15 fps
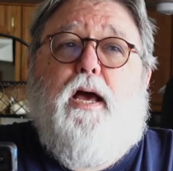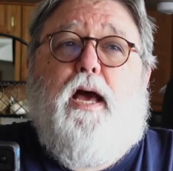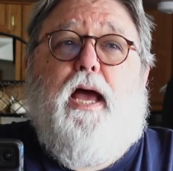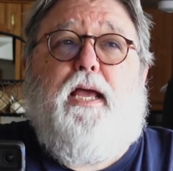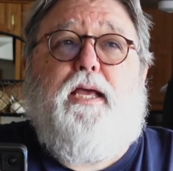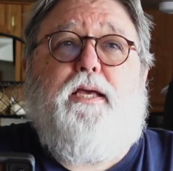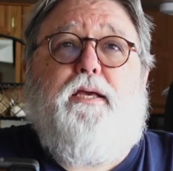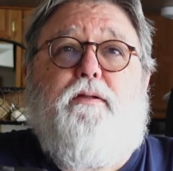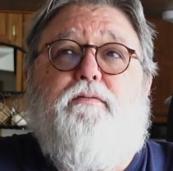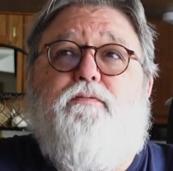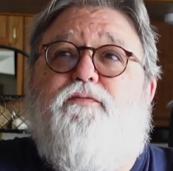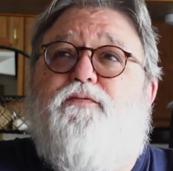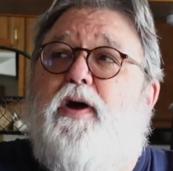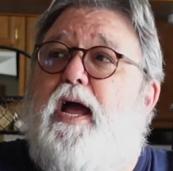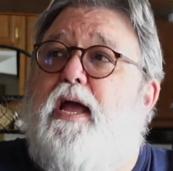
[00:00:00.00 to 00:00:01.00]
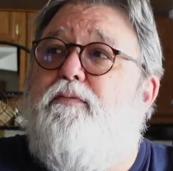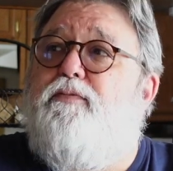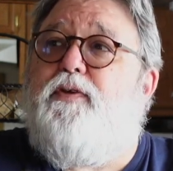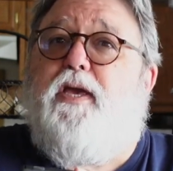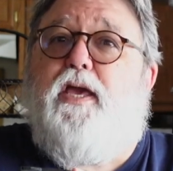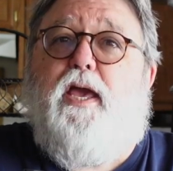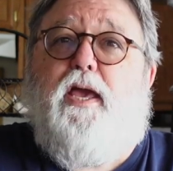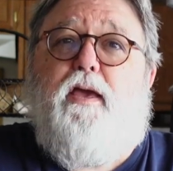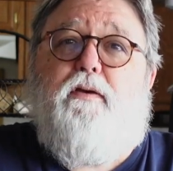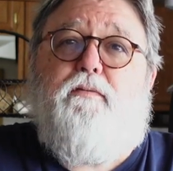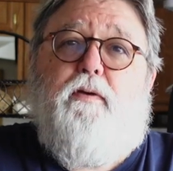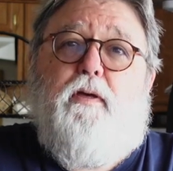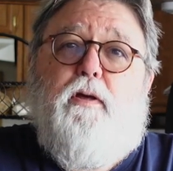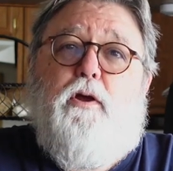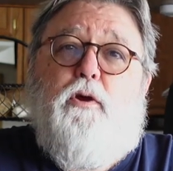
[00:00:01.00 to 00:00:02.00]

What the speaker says: I get 5K